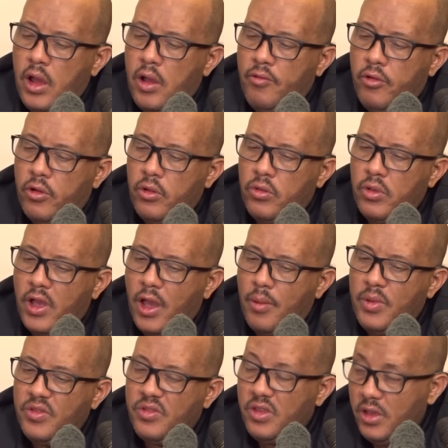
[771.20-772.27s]
for you to
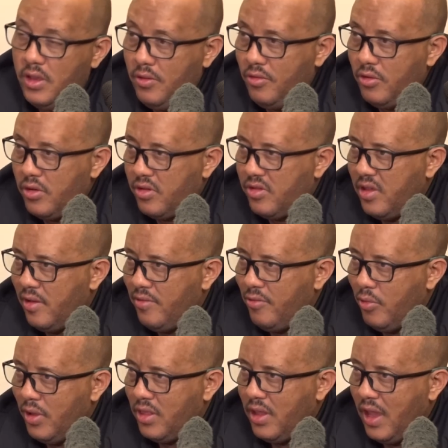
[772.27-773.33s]
come and see for yourself
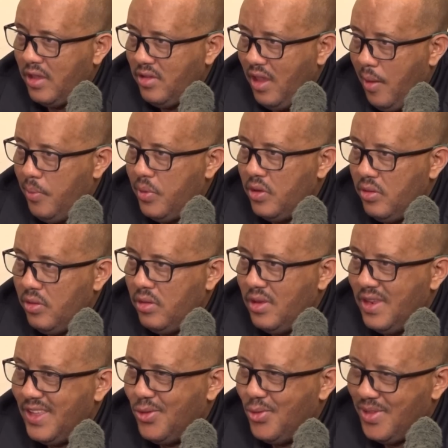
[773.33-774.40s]
what has happened
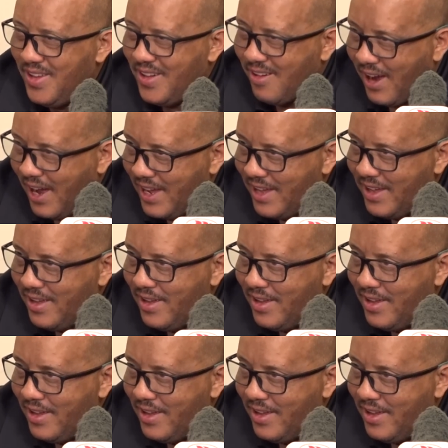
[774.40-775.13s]
to Tigray,